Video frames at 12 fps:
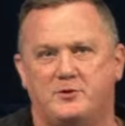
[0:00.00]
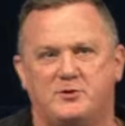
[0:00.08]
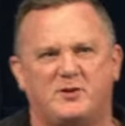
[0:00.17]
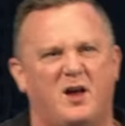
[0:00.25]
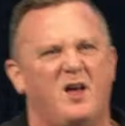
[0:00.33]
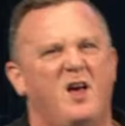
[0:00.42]
She
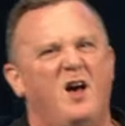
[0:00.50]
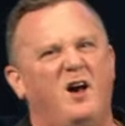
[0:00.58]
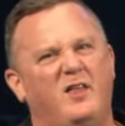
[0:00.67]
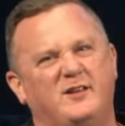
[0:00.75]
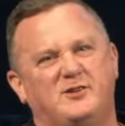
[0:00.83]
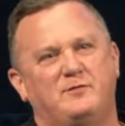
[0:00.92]
was like,
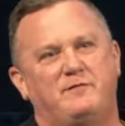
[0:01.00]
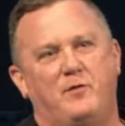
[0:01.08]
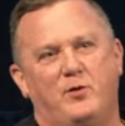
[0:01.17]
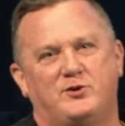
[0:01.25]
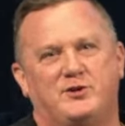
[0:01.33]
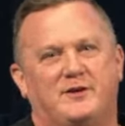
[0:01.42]
oh, that's
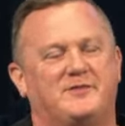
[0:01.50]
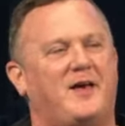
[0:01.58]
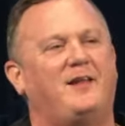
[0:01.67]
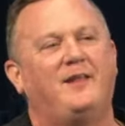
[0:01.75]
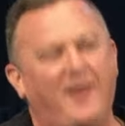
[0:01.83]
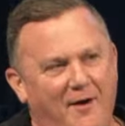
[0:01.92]
unfortunate, because
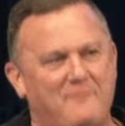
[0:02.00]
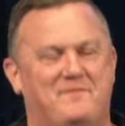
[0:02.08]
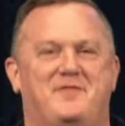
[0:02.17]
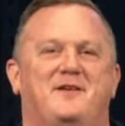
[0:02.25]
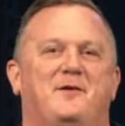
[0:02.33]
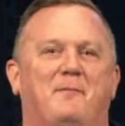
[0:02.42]
I
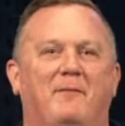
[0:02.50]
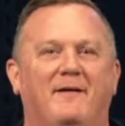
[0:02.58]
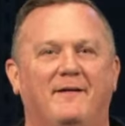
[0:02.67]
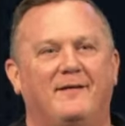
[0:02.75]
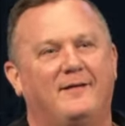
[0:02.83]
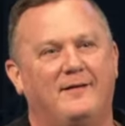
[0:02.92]
love them.
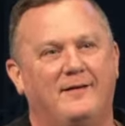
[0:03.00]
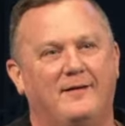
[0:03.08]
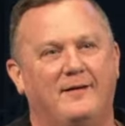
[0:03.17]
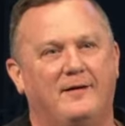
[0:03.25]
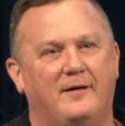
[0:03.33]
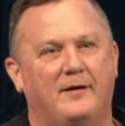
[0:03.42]

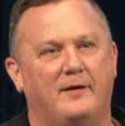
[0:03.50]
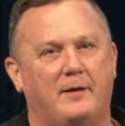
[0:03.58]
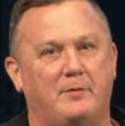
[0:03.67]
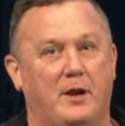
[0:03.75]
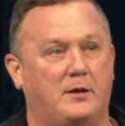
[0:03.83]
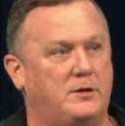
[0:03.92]
And I'd
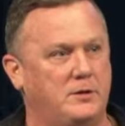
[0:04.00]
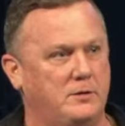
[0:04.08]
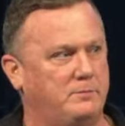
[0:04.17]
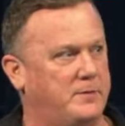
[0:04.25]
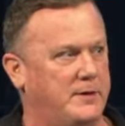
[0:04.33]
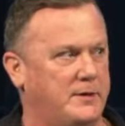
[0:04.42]
be like, you
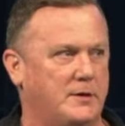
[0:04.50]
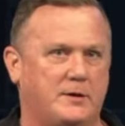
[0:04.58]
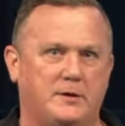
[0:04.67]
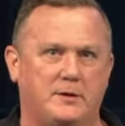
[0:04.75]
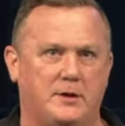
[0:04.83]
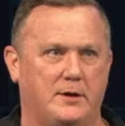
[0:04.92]
better
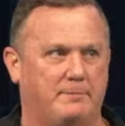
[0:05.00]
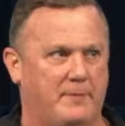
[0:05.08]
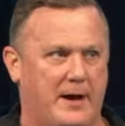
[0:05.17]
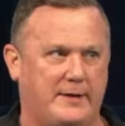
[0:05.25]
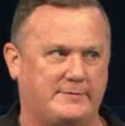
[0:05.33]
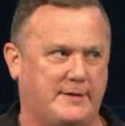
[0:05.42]
get on
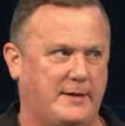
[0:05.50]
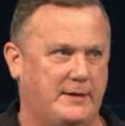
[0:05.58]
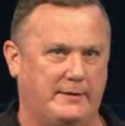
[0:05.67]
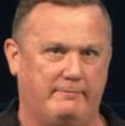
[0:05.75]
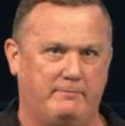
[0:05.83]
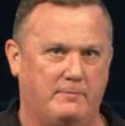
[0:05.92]
my
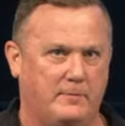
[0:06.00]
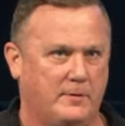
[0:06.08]
team.